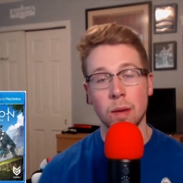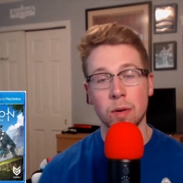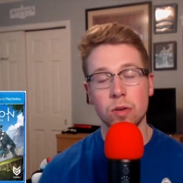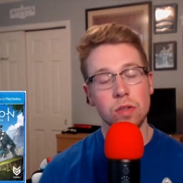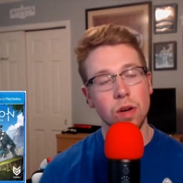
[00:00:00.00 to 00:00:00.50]
It
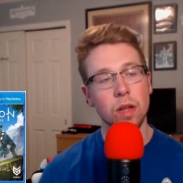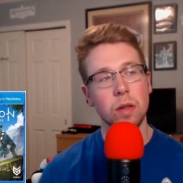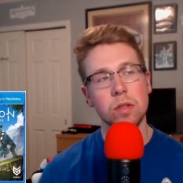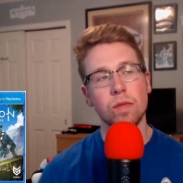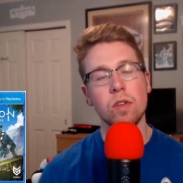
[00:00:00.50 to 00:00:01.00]
was, uh, it
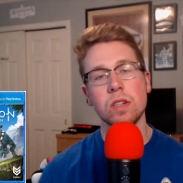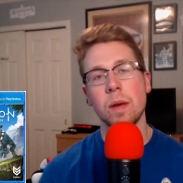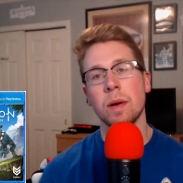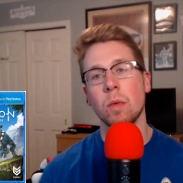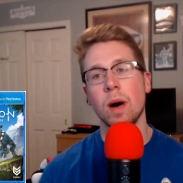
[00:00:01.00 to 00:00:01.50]
was the first time
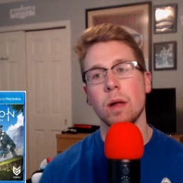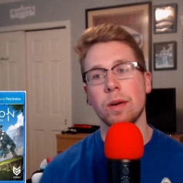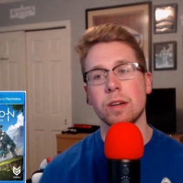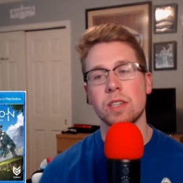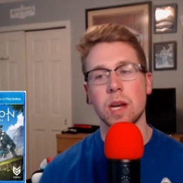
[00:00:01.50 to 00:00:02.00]
in a while where
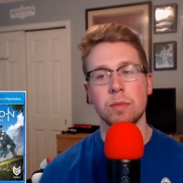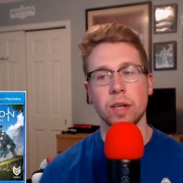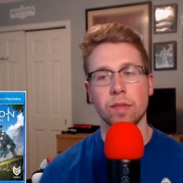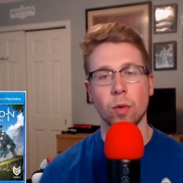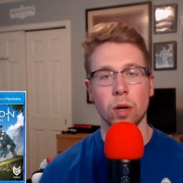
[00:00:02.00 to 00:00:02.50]
I'd stay up till like
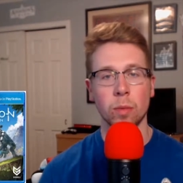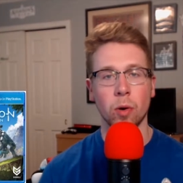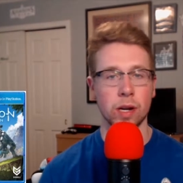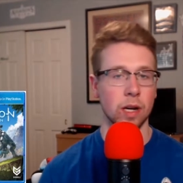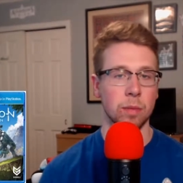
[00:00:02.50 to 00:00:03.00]
four in the
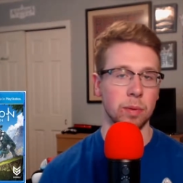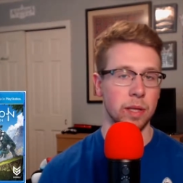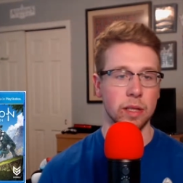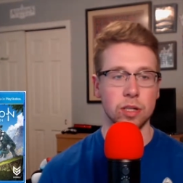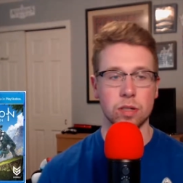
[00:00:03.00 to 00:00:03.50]
morning and
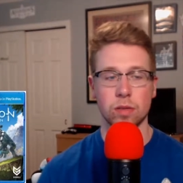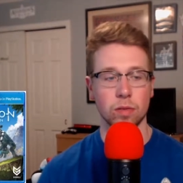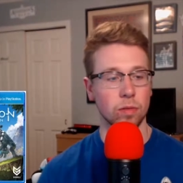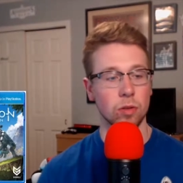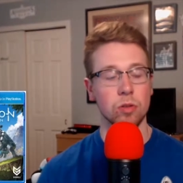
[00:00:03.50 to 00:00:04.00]
completely just
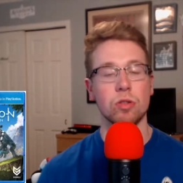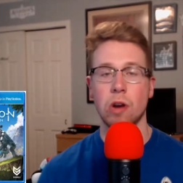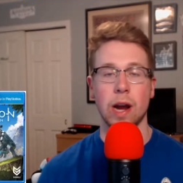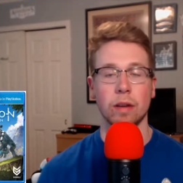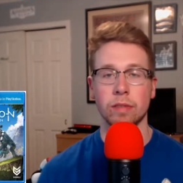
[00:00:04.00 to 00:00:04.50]
lose
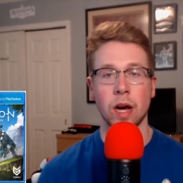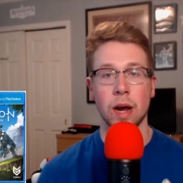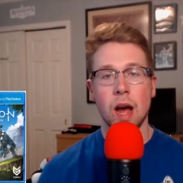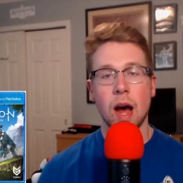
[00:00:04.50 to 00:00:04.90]
track of time.